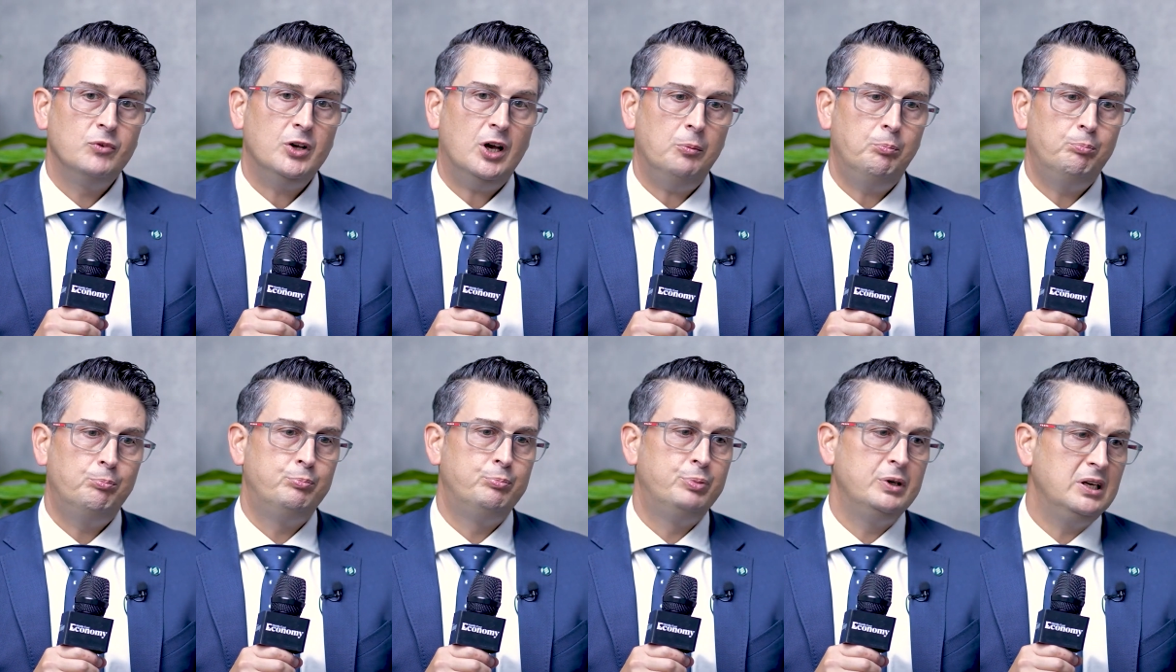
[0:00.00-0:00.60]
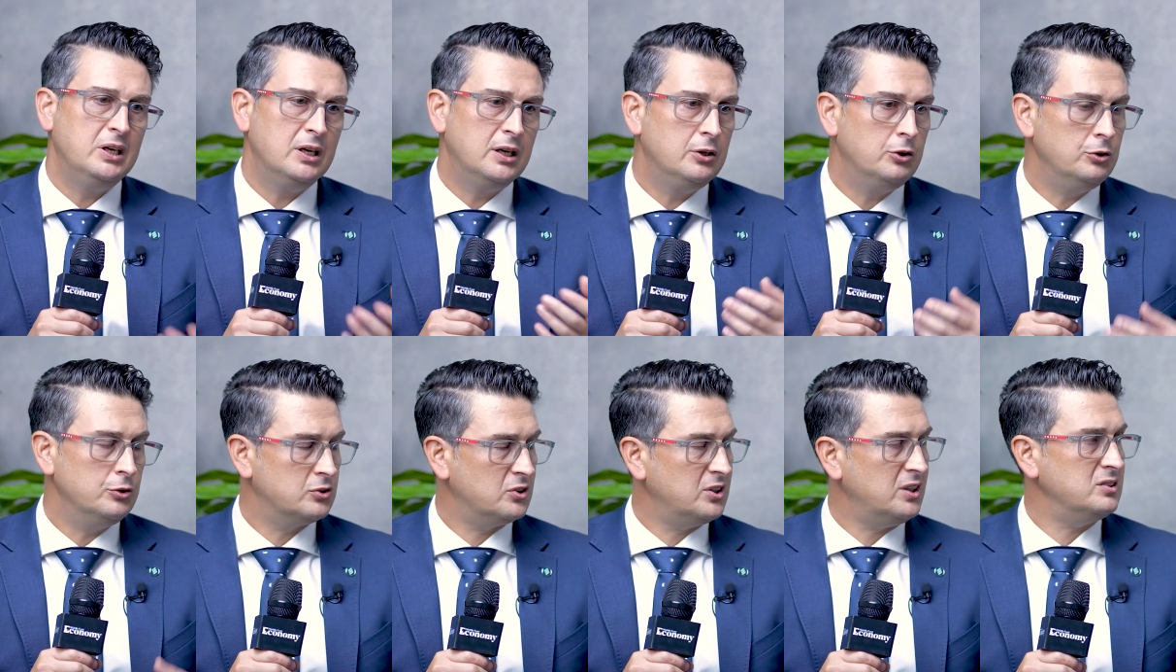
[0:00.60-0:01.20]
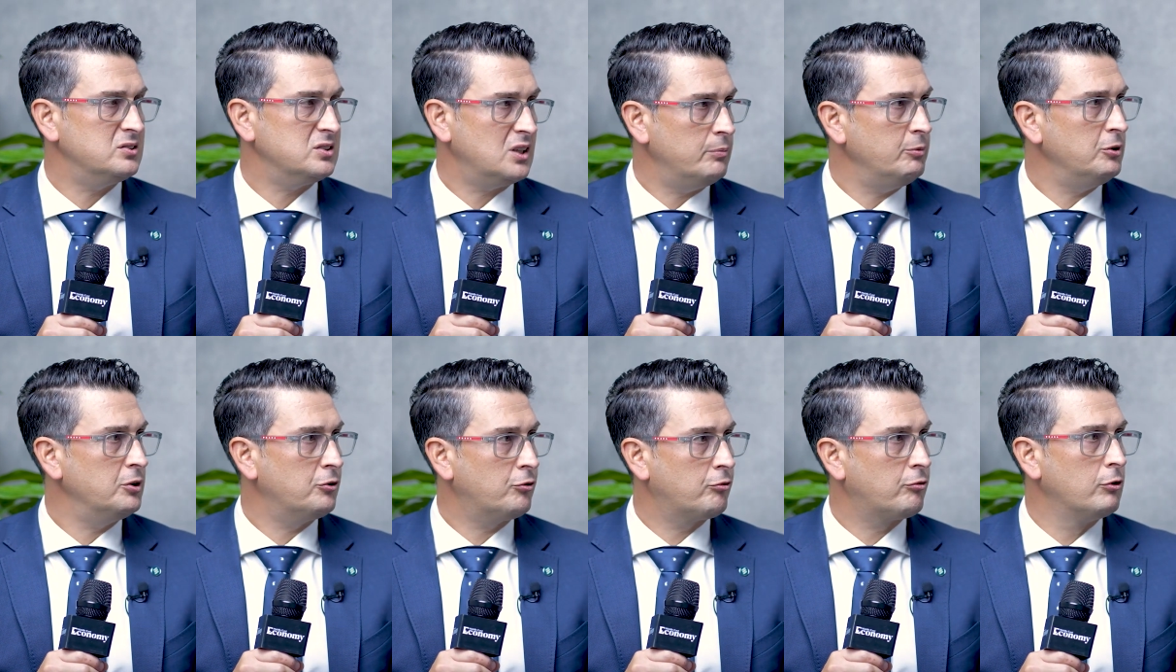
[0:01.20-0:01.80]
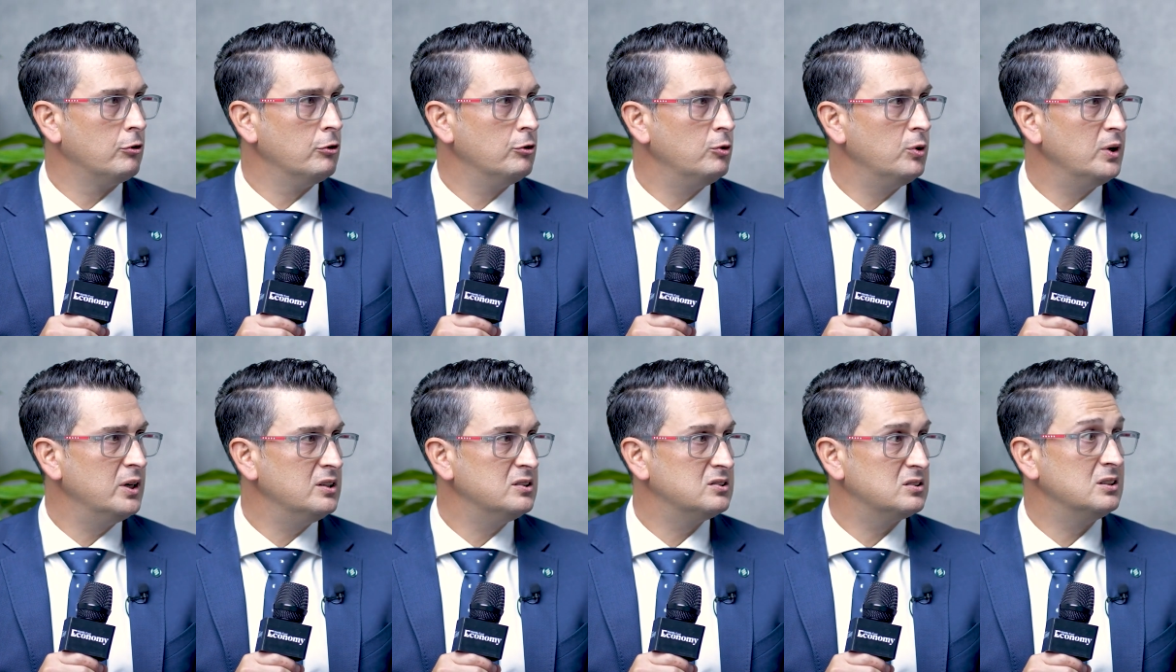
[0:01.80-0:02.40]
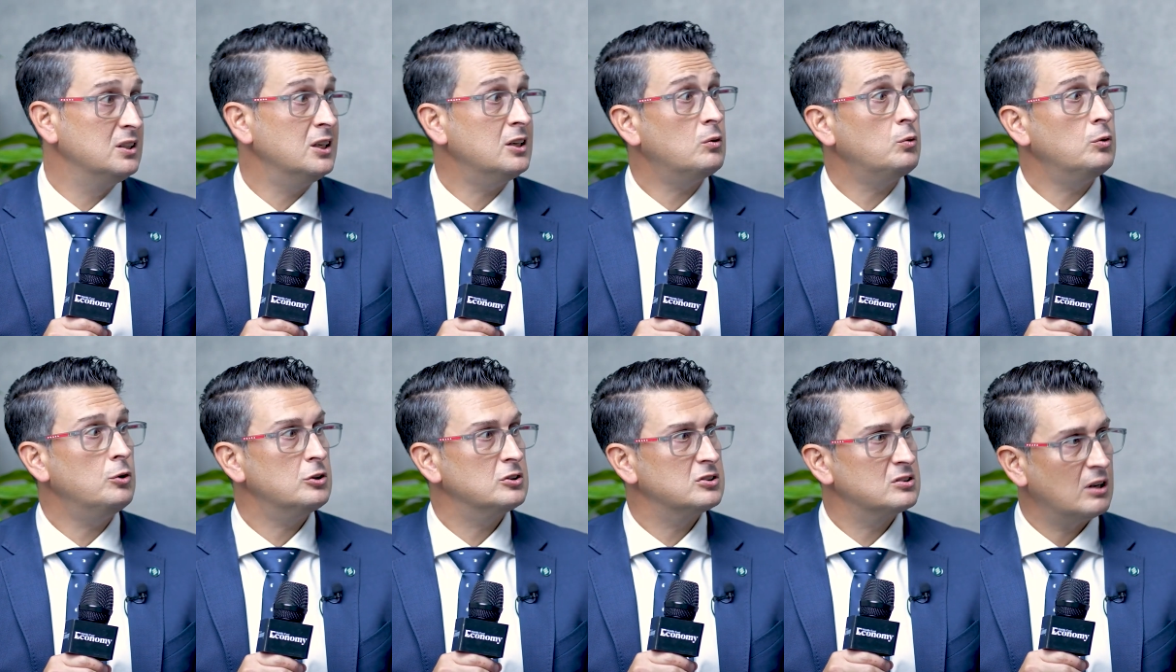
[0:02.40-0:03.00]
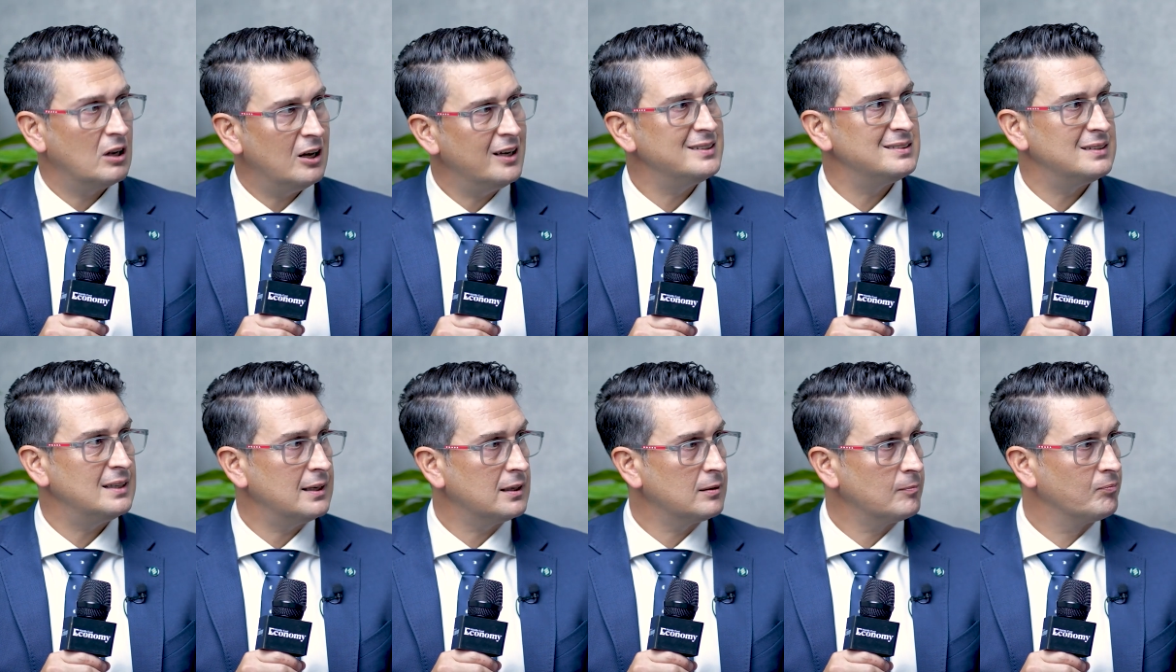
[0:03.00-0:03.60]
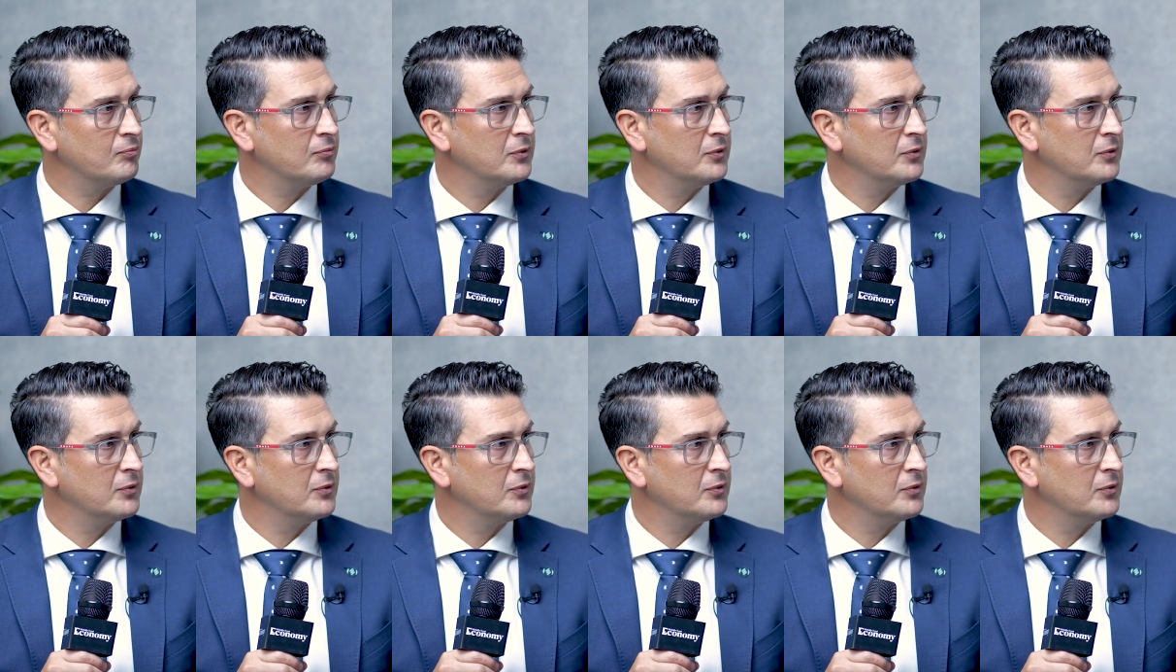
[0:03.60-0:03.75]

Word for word: a big use case coming through is network slicing.